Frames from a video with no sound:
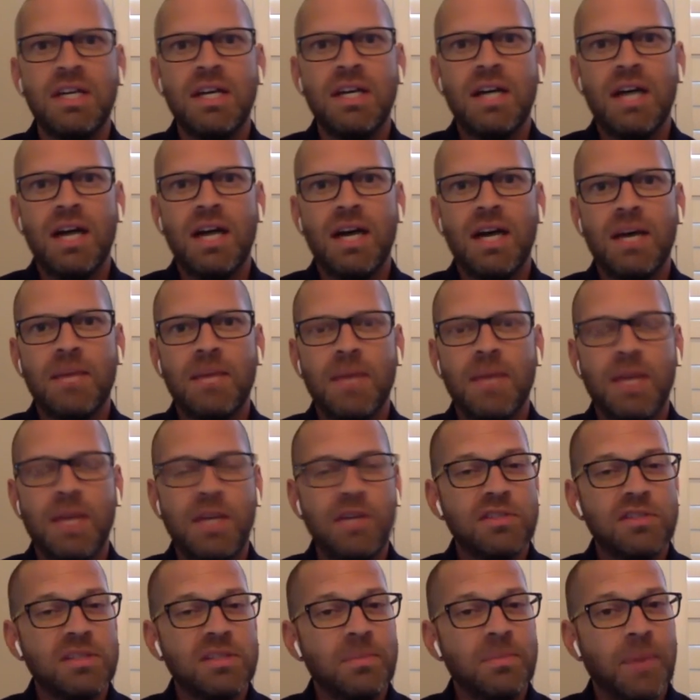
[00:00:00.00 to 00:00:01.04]
I
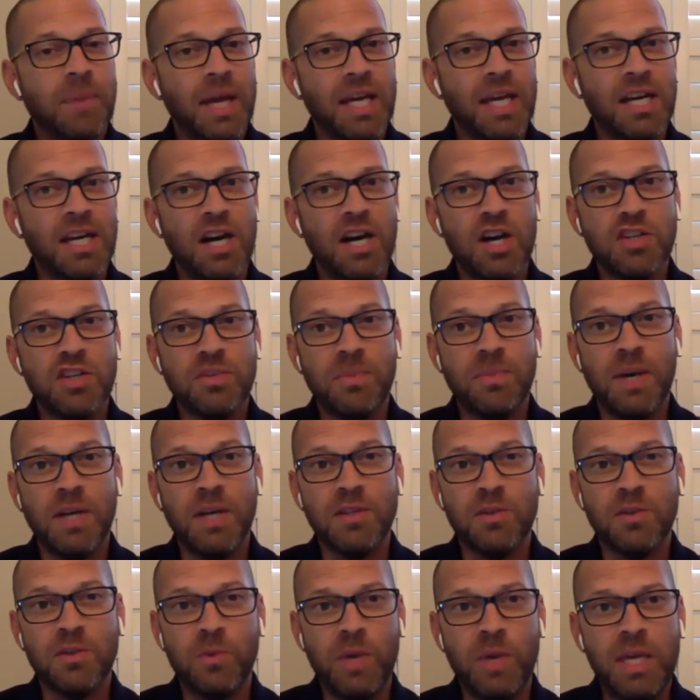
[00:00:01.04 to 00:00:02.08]
used to bike 100
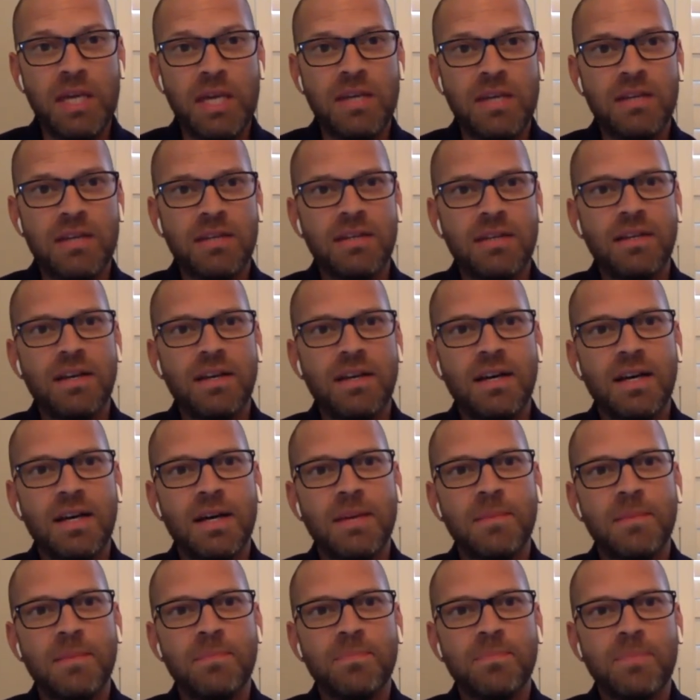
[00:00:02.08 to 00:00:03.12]
miles a week
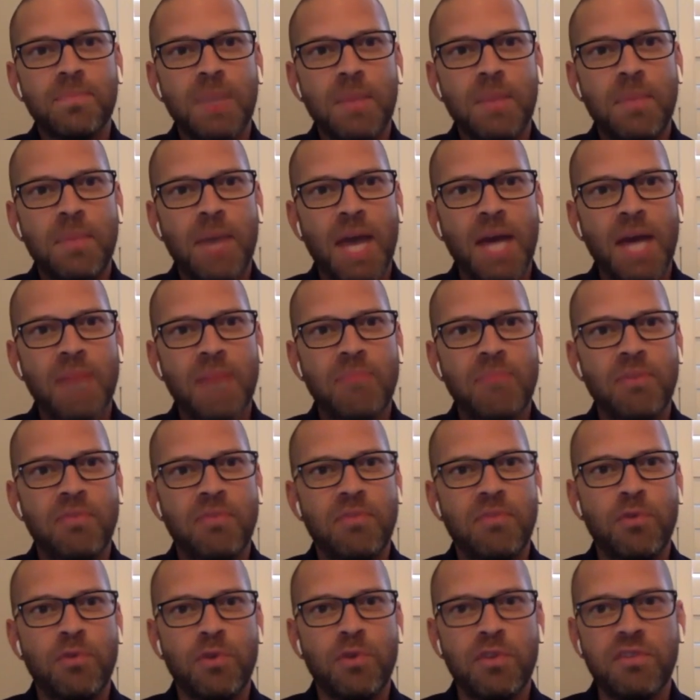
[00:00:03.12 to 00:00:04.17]
back
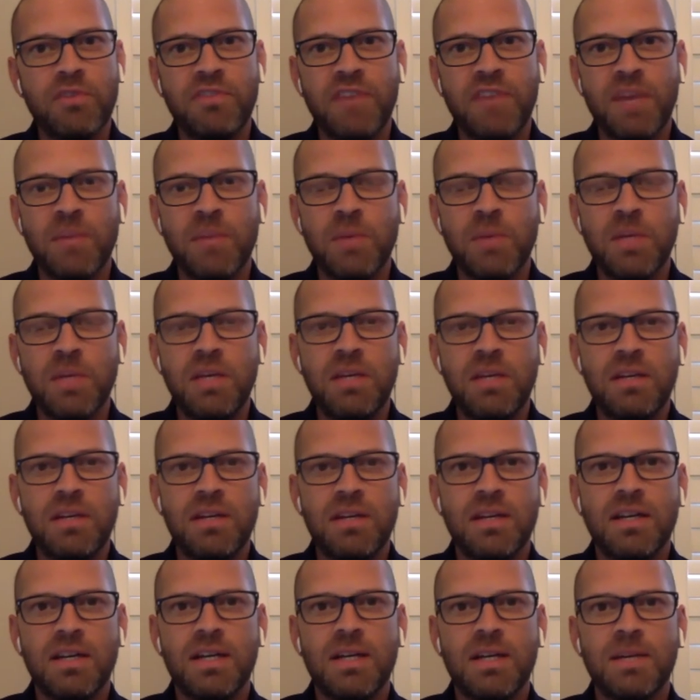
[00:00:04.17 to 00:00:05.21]
before the family,
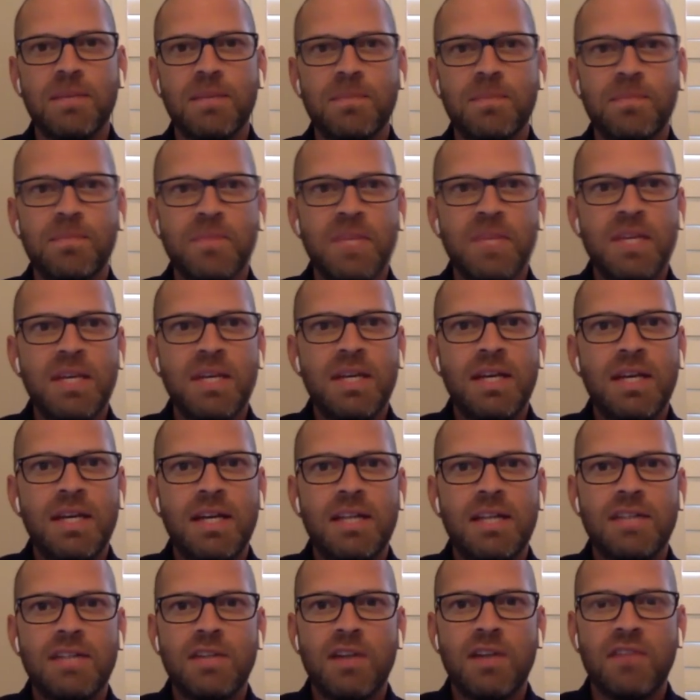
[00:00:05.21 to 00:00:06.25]
and
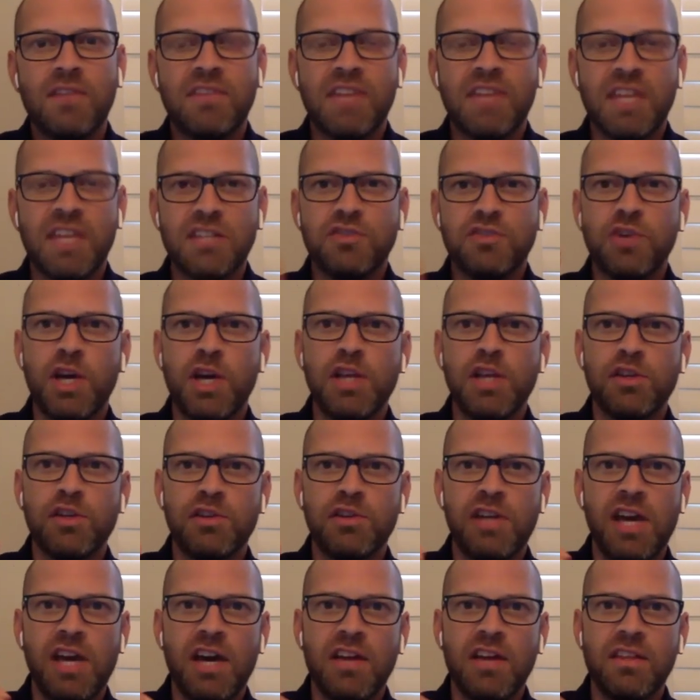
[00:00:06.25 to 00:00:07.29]
so I've got a trailer
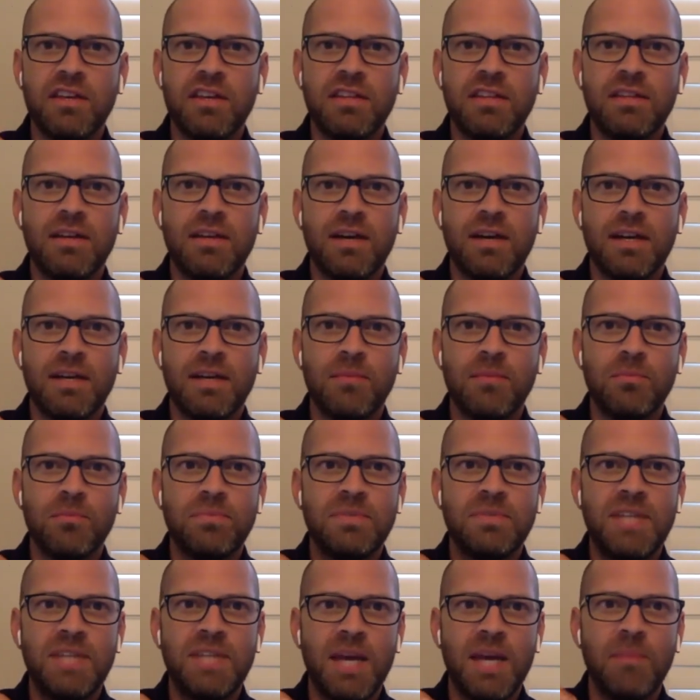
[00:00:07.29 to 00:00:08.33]
now that I can
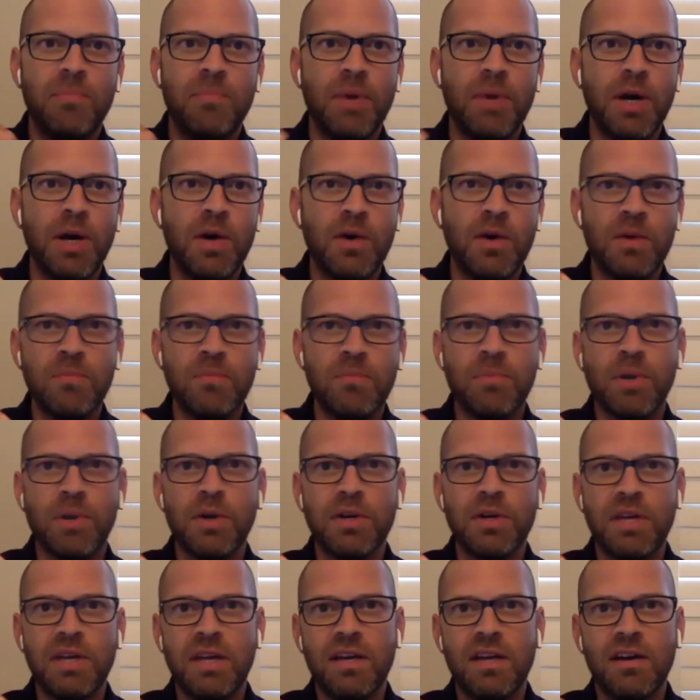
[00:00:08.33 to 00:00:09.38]
take Bo and
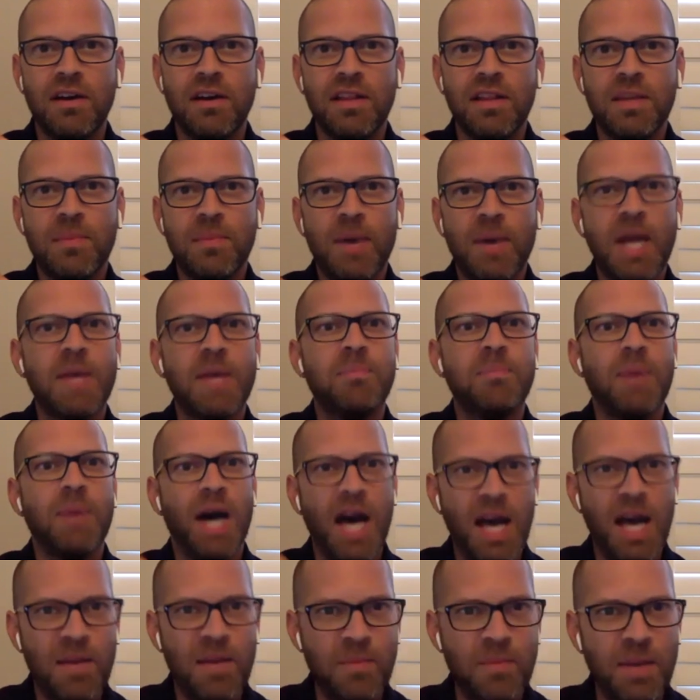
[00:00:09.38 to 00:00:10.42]
Birdie on the bike
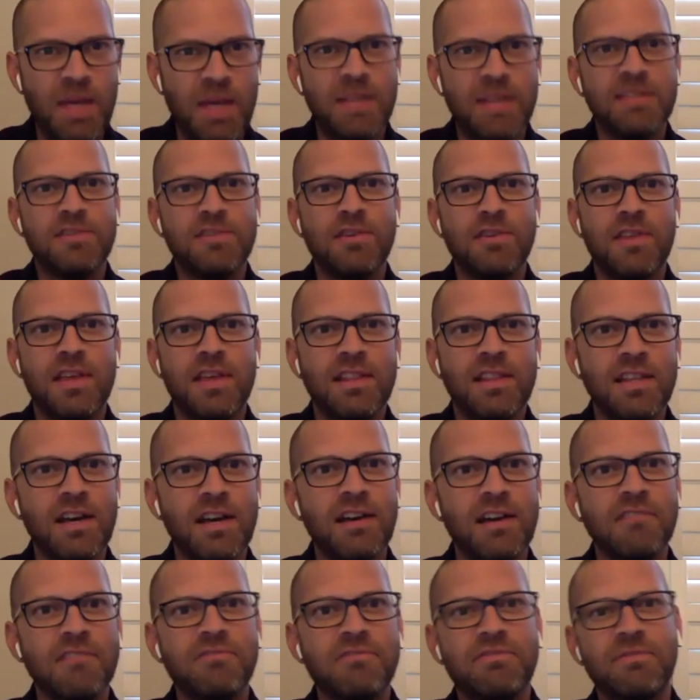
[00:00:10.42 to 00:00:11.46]
behind me, and so they
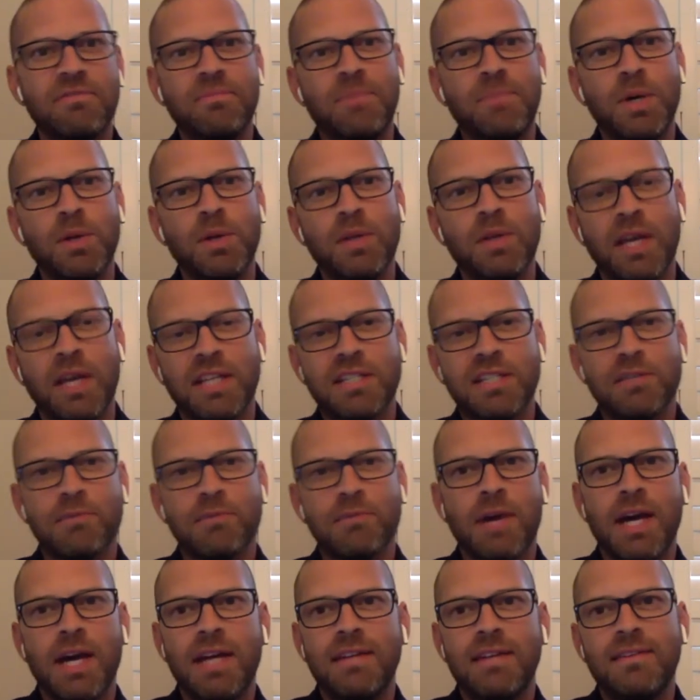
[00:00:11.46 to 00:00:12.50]
love. Bo likes to
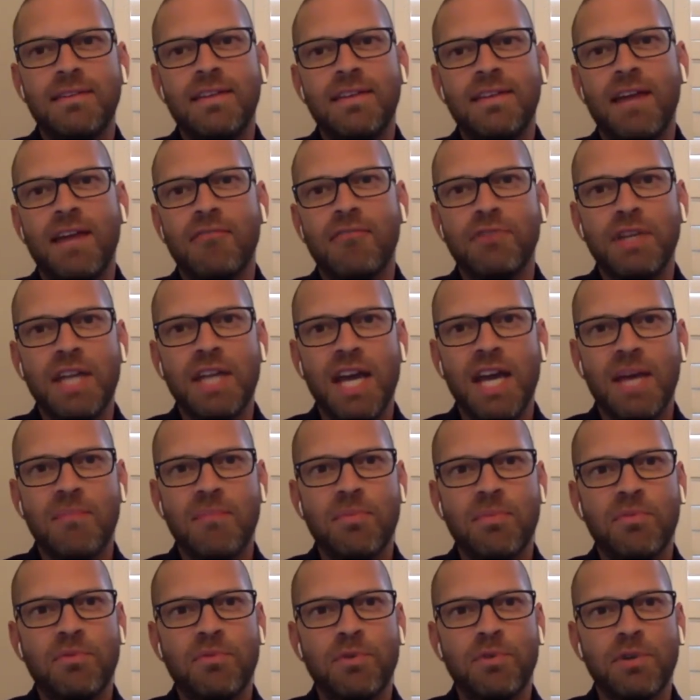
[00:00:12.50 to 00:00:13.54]
ride every night
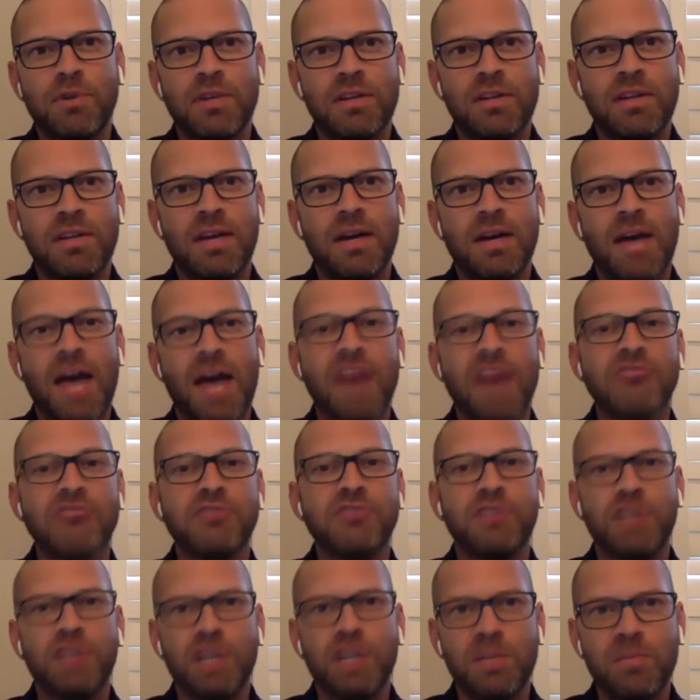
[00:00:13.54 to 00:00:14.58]
before after
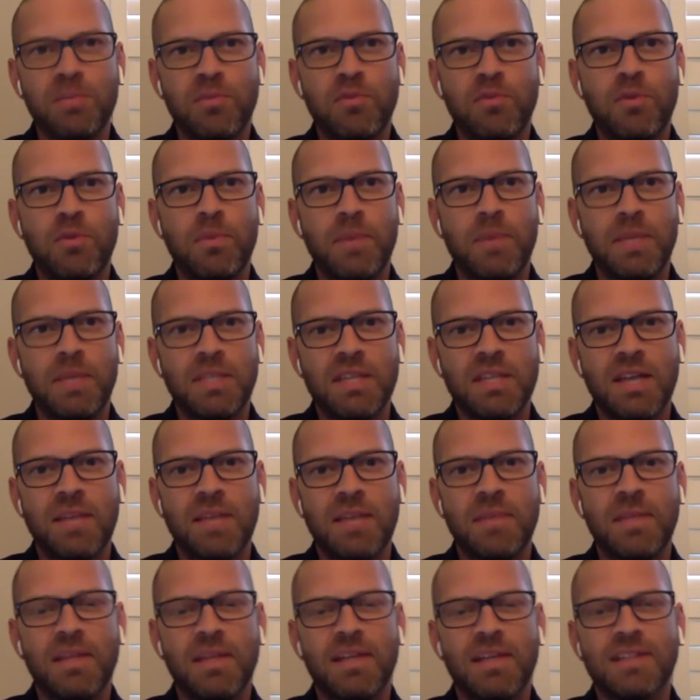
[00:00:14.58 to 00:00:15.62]
dinner, before bedtime.
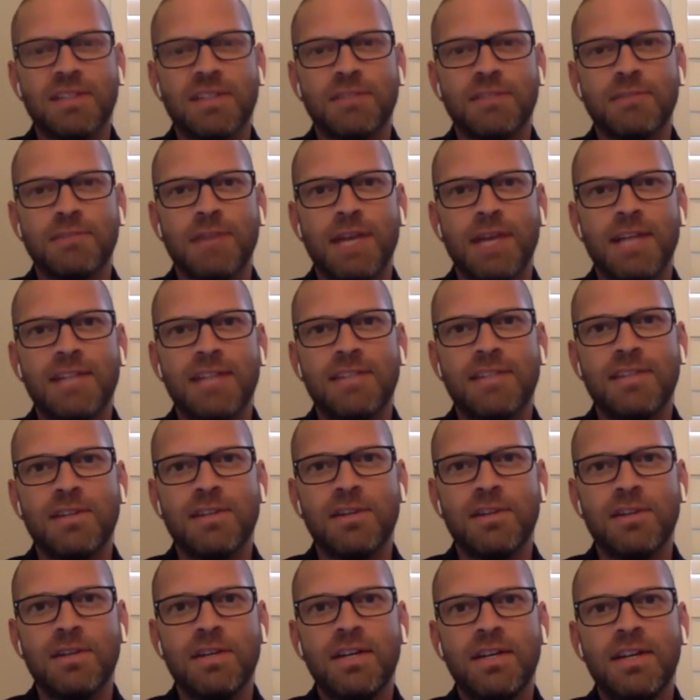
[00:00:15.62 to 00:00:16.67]
He likes to ride, so
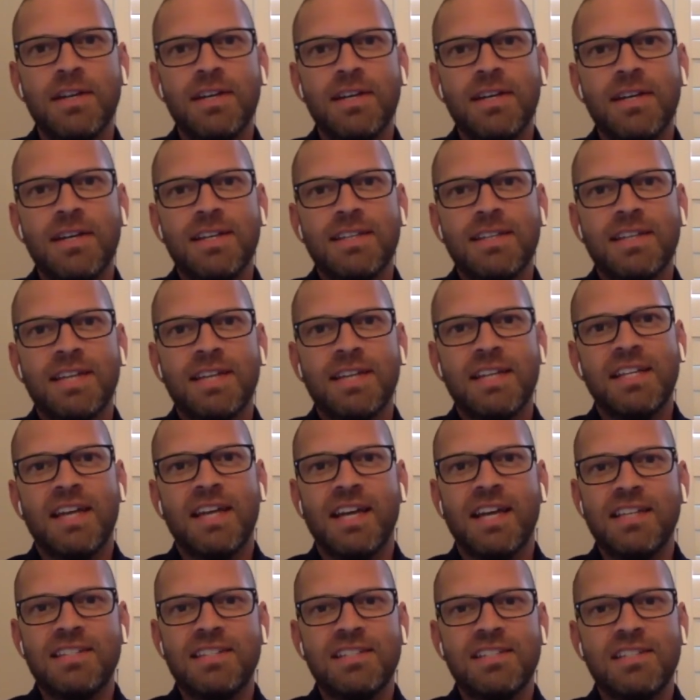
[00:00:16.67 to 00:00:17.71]
it's kind of
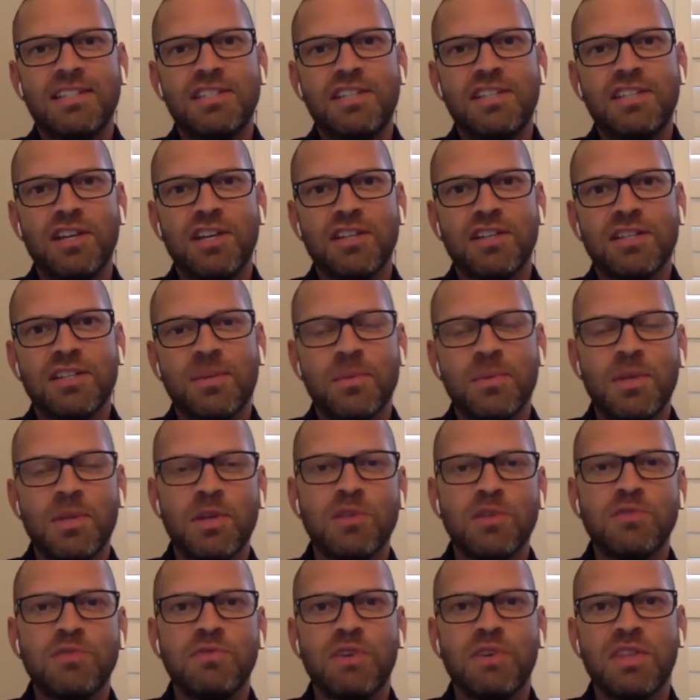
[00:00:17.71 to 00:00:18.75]
nice to share some of
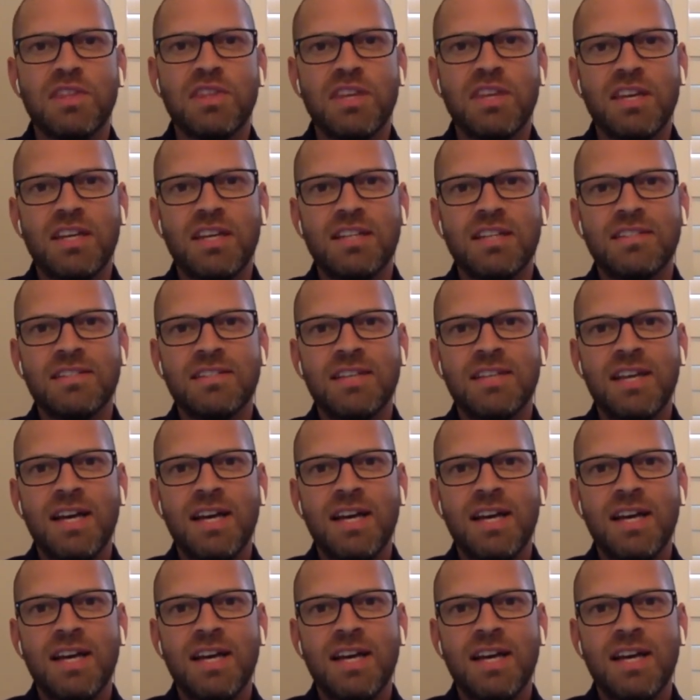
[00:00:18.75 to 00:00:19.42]
those fun things.